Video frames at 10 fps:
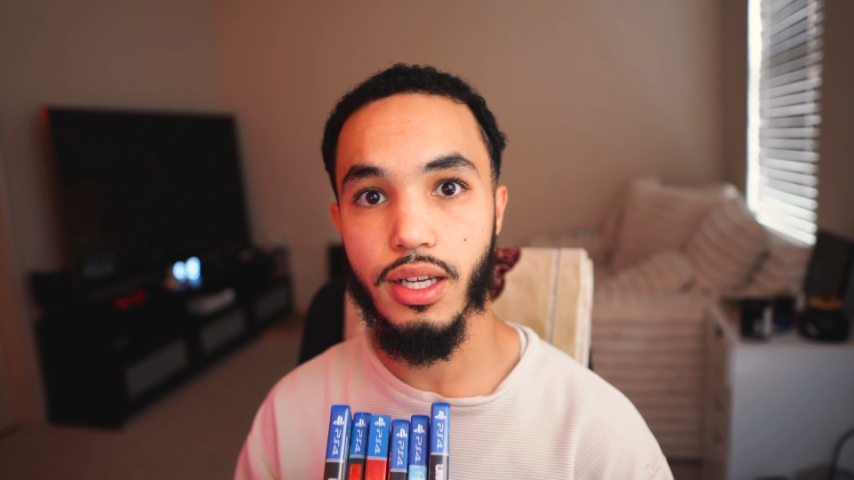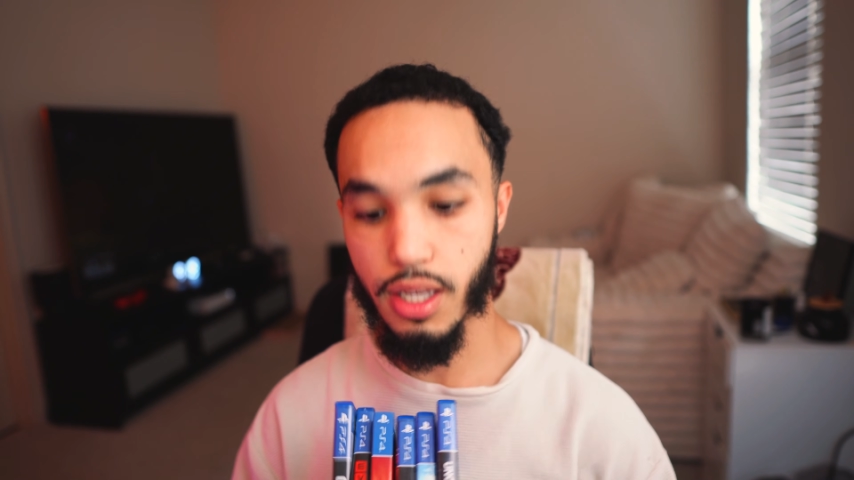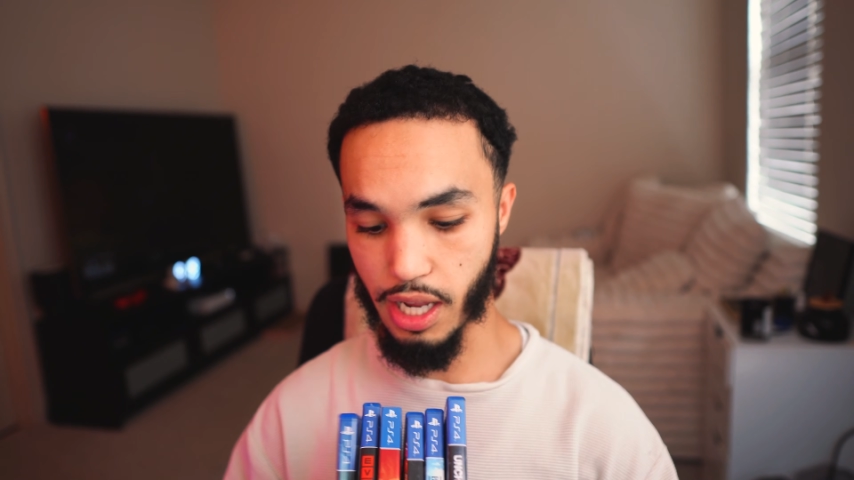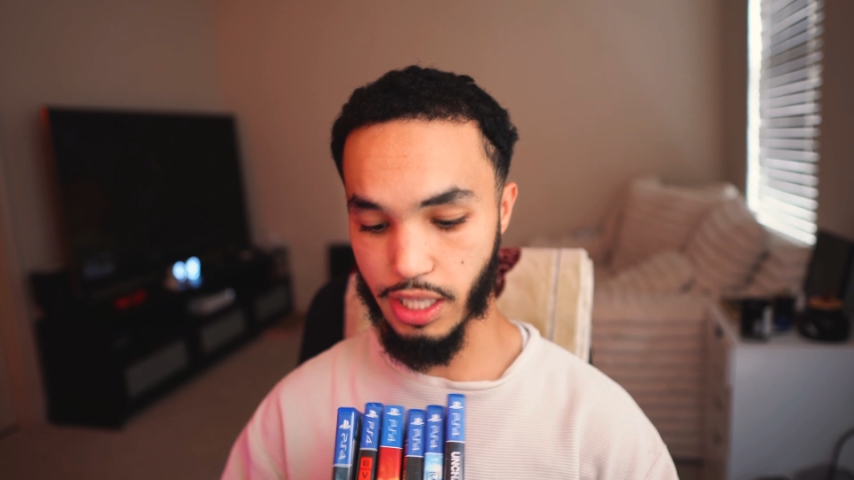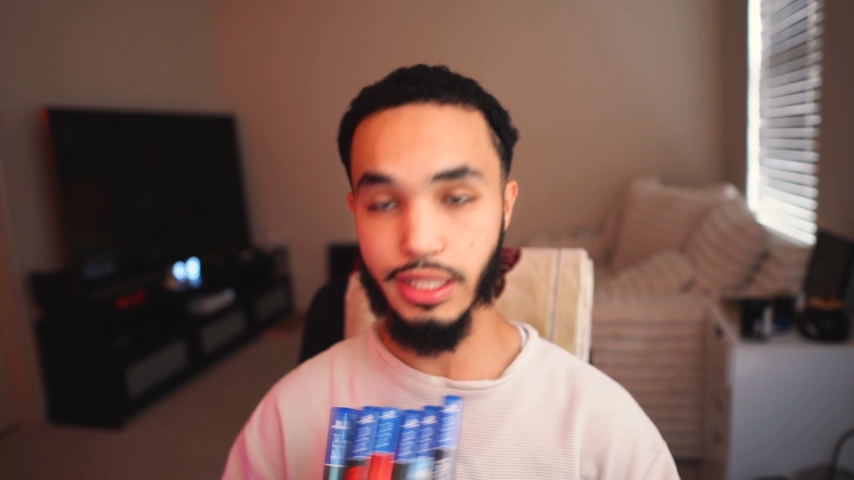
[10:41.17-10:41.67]

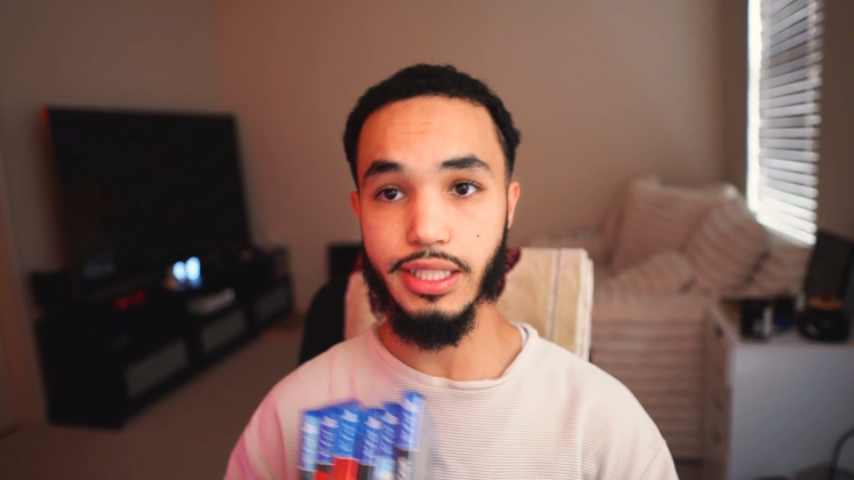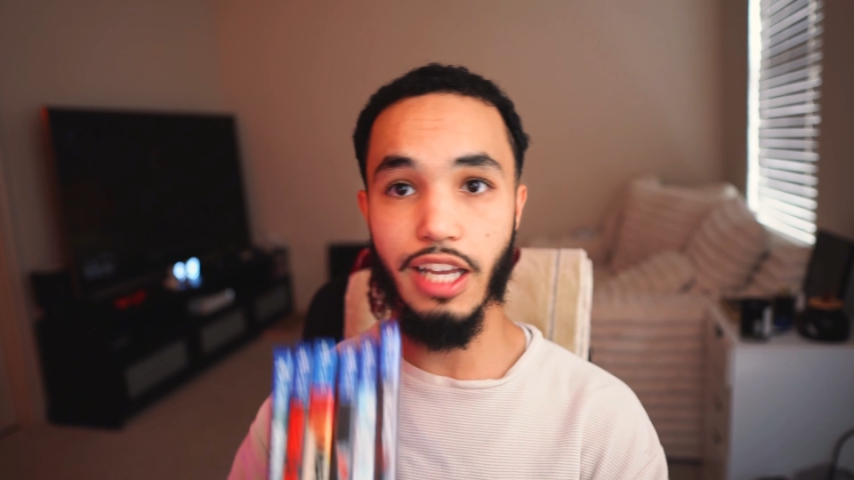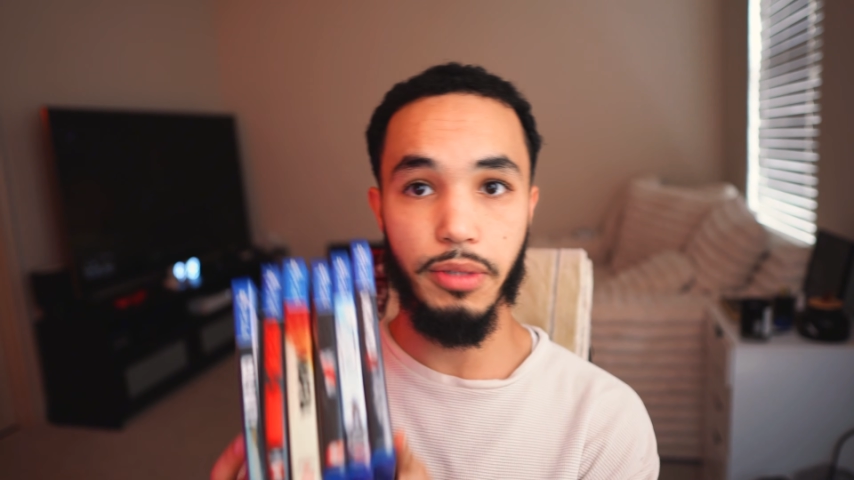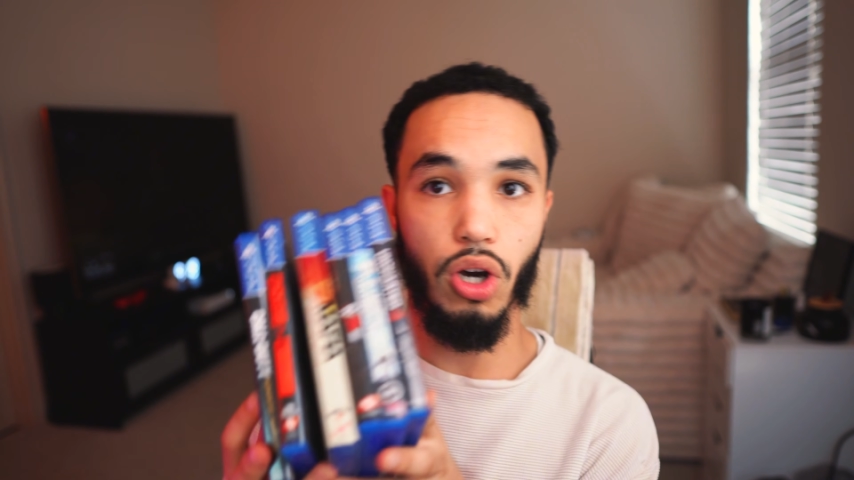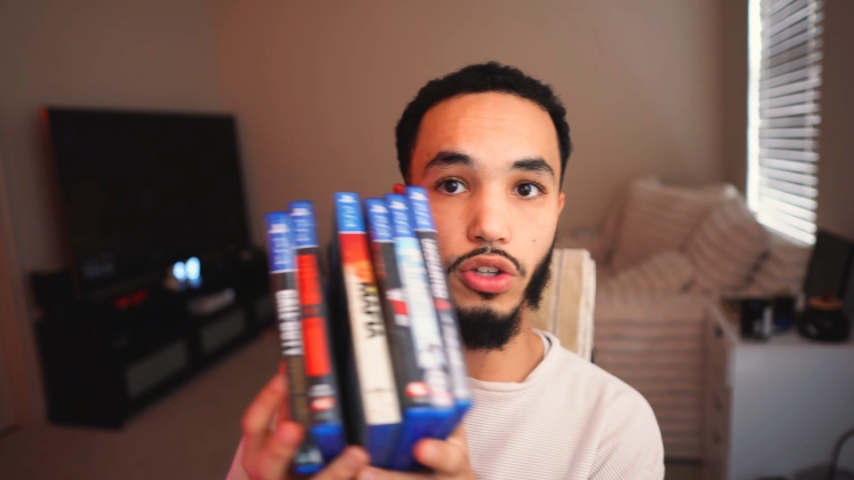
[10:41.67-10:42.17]
and he just gave
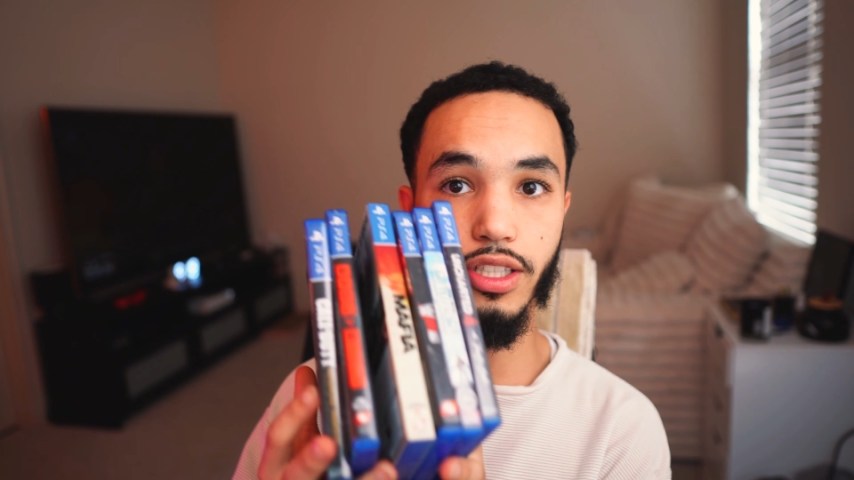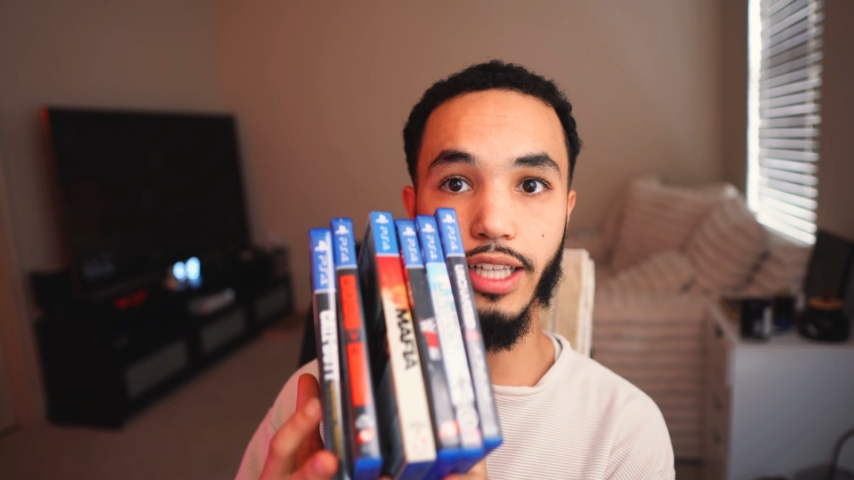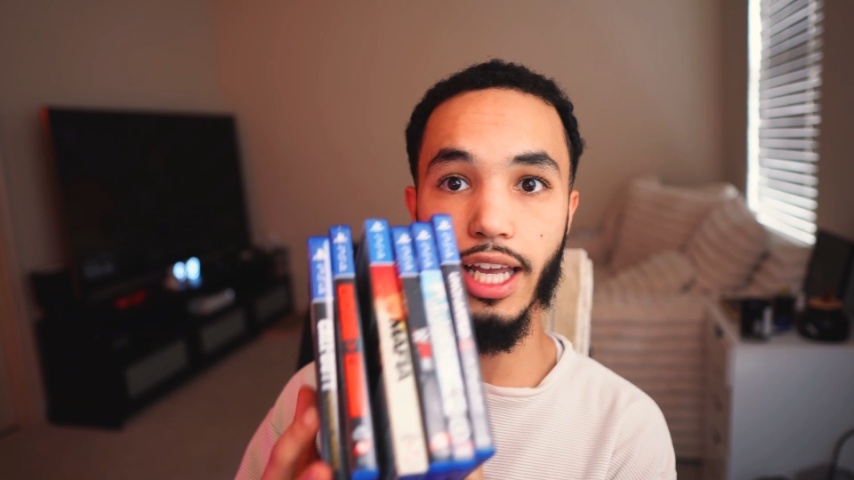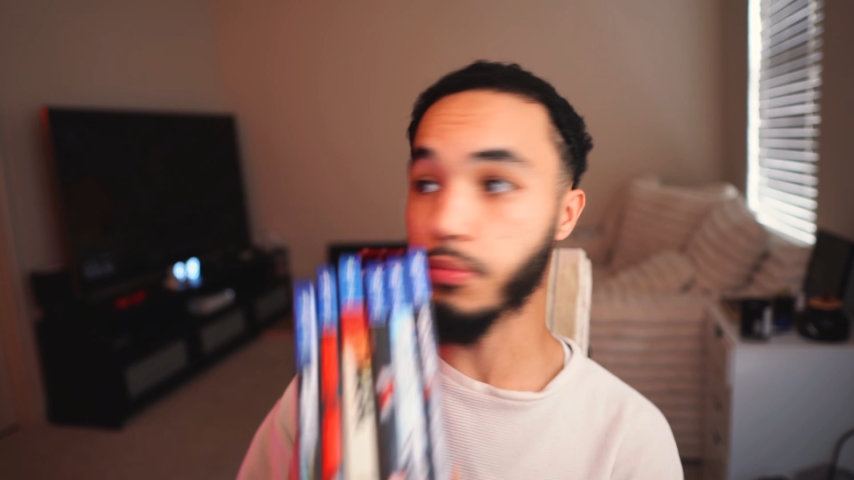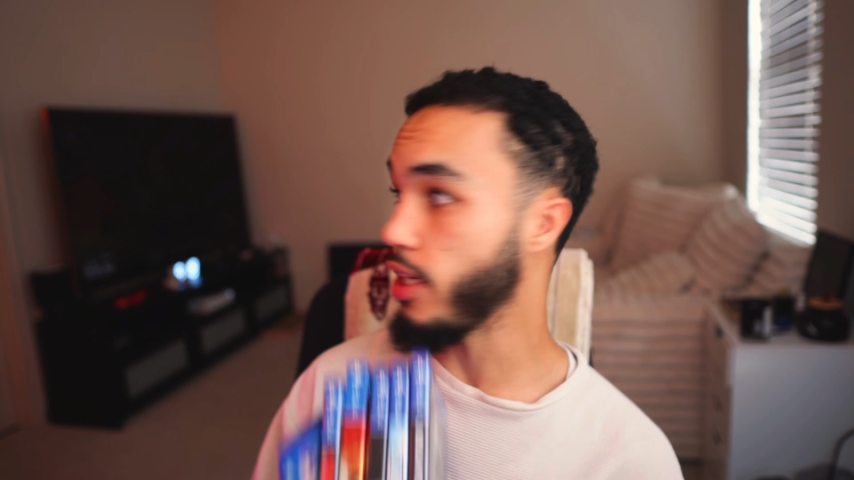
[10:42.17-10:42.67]
me all these
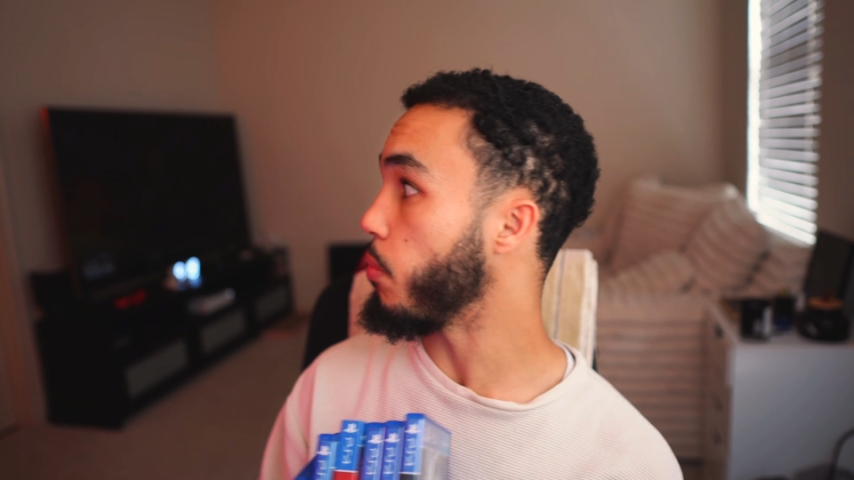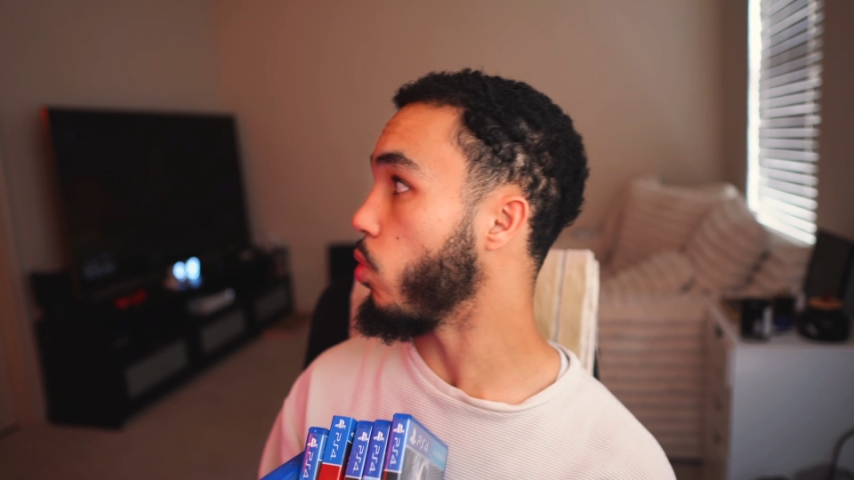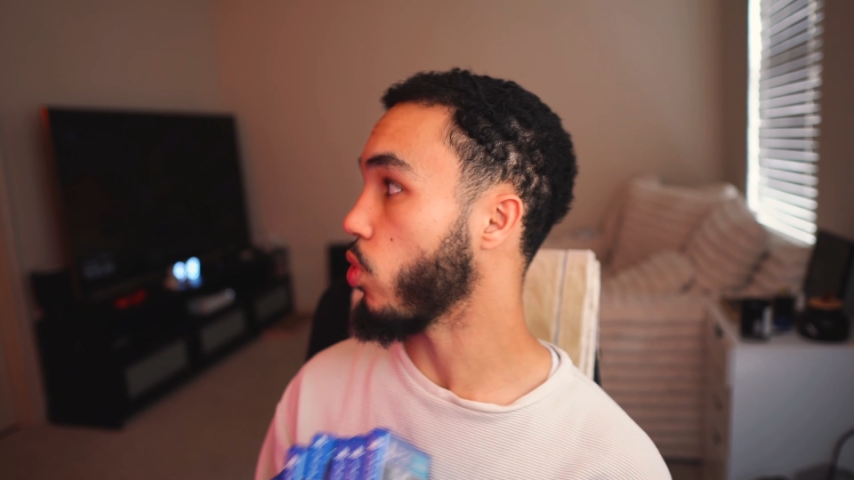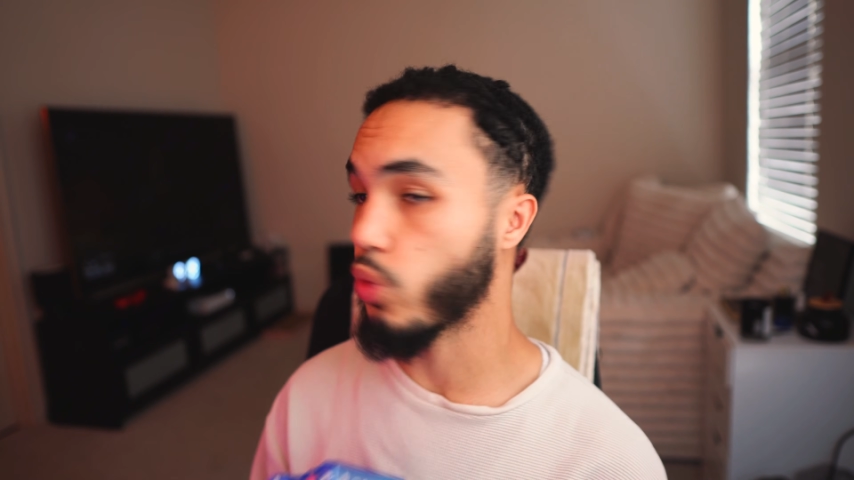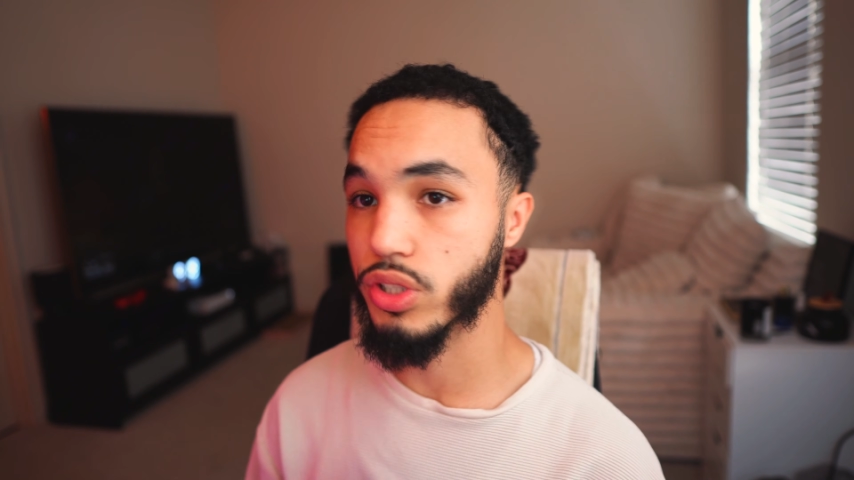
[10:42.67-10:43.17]
games and
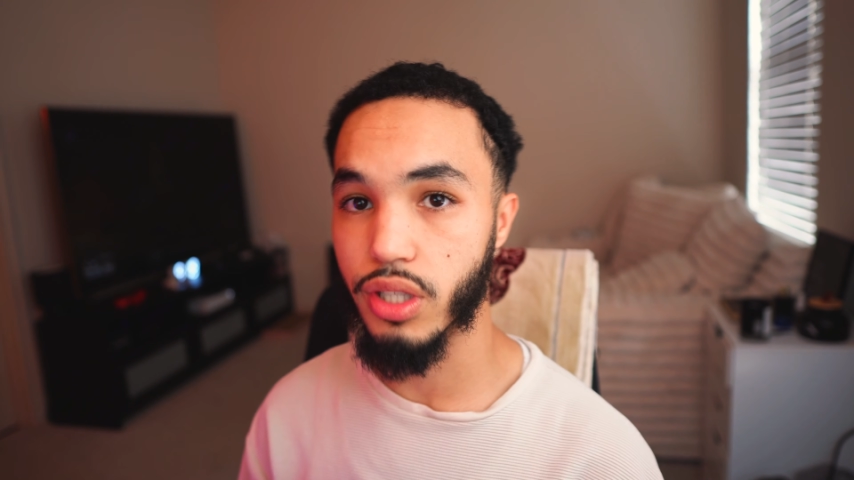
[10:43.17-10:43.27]
more with it.